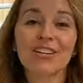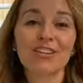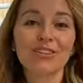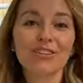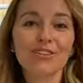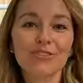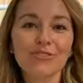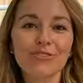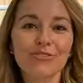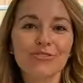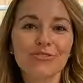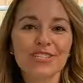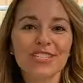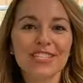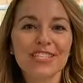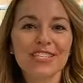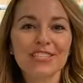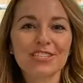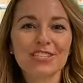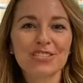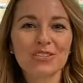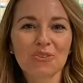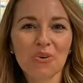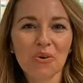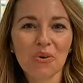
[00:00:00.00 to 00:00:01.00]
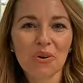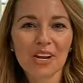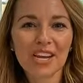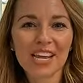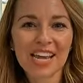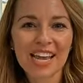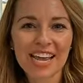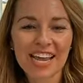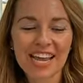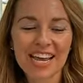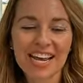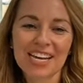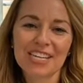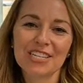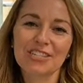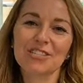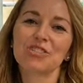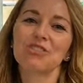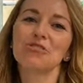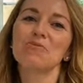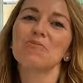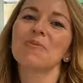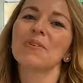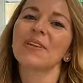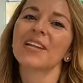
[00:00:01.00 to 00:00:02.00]
use the story hand
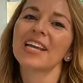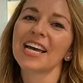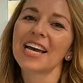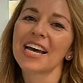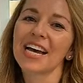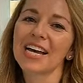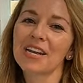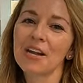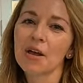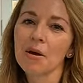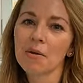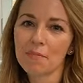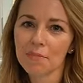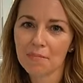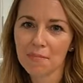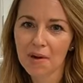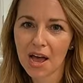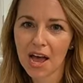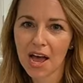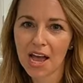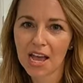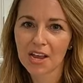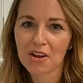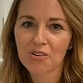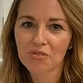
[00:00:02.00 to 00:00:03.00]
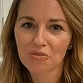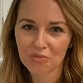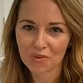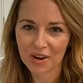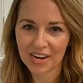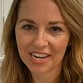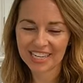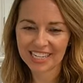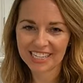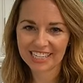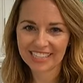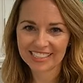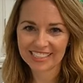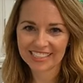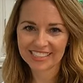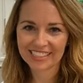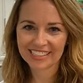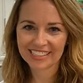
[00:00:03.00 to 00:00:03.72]
to plan my writing.